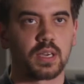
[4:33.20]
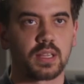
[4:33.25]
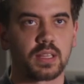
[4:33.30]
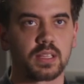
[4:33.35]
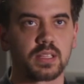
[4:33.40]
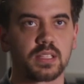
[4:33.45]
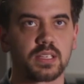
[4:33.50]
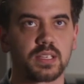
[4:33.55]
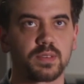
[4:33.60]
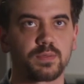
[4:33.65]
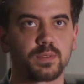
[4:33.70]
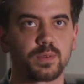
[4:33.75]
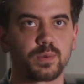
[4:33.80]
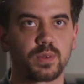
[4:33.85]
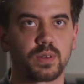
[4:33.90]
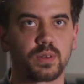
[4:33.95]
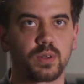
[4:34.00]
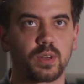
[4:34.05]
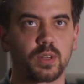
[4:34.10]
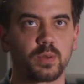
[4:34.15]
I think the difference
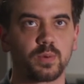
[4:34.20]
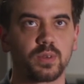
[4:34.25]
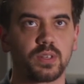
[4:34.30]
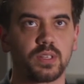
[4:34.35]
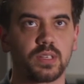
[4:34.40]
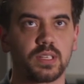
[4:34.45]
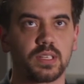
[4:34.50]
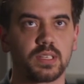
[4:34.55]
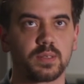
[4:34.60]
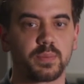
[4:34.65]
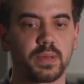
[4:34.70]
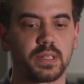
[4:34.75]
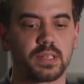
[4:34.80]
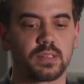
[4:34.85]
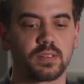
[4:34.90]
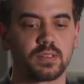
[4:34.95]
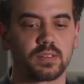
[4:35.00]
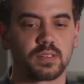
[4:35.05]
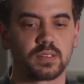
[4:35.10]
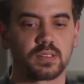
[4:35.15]
between Hollywood and
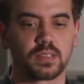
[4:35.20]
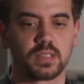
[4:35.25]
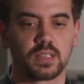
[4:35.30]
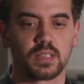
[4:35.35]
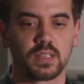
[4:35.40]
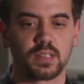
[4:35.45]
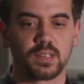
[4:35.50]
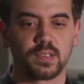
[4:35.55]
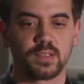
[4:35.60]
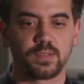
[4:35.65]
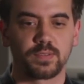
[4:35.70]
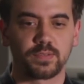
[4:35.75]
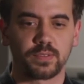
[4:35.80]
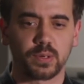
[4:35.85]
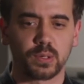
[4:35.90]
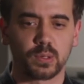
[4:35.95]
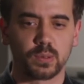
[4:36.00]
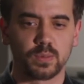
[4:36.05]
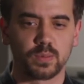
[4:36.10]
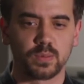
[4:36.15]
independent
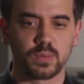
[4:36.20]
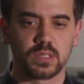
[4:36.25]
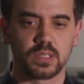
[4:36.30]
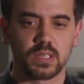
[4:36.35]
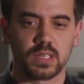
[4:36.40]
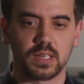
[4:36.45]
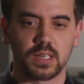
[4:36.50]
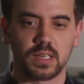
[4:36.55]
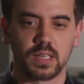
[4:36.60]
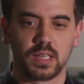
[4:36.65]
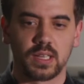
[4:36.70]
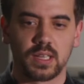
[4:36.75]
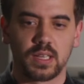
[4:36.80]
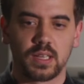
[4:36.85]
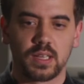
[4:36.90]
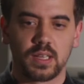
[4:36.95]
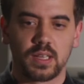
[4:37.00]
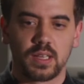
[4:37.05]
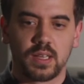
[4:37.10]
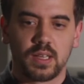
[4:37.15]
films,
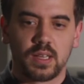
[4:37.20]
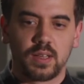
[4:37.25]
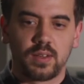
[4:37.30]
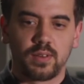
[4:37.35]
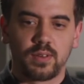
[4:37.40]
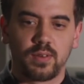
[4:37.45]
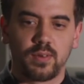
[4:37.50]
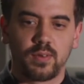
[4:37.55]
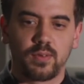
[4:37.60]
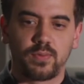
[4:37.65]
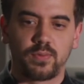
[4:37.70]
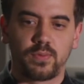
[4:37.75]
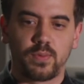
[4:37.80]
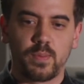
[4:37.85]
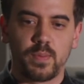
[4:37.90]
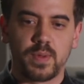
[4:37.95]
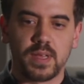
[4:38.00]
for